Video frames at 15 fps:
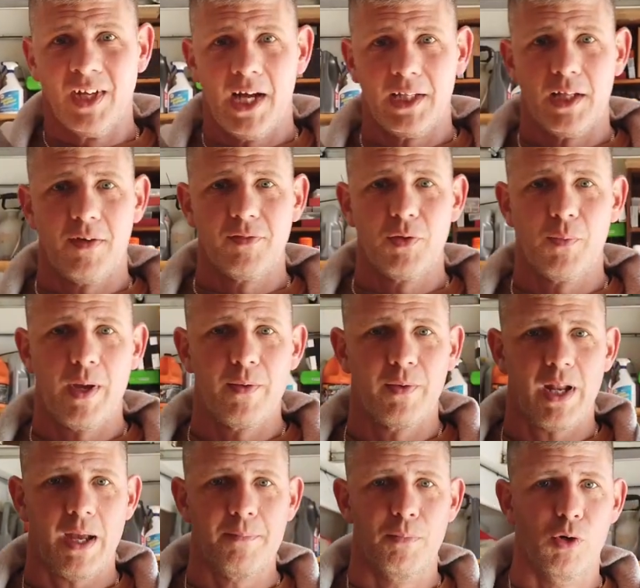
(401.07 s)
I love the way
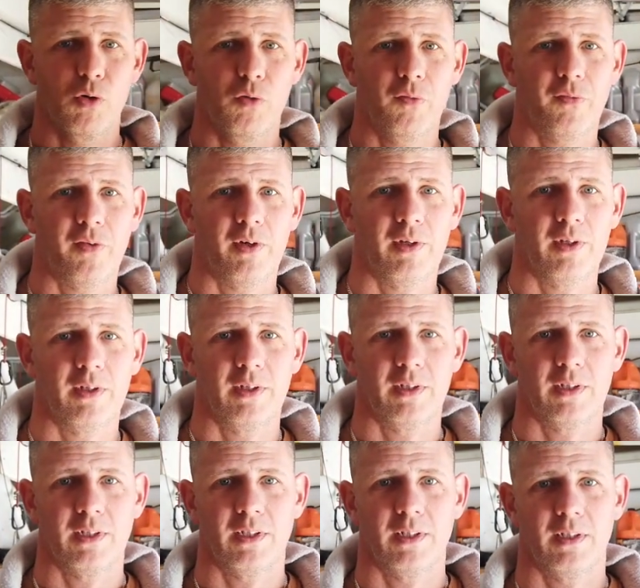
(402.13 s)
when I move,
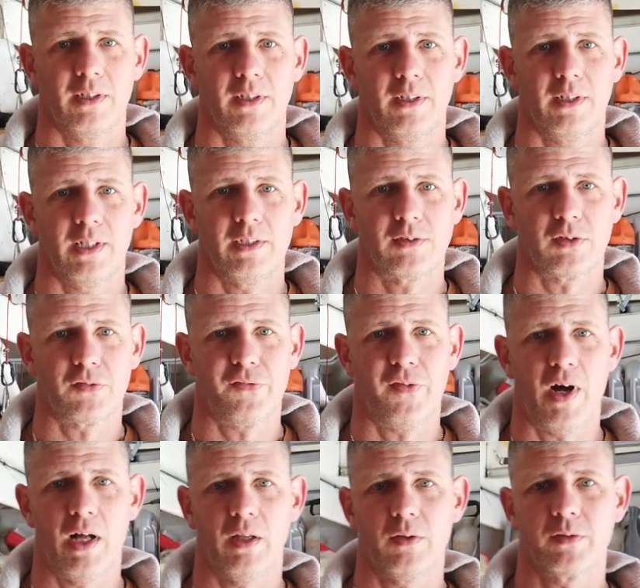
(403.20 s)
it just
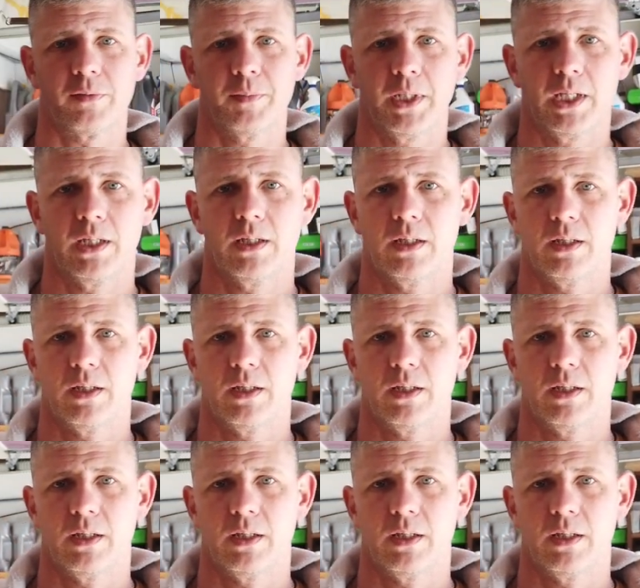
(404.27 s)
follows me.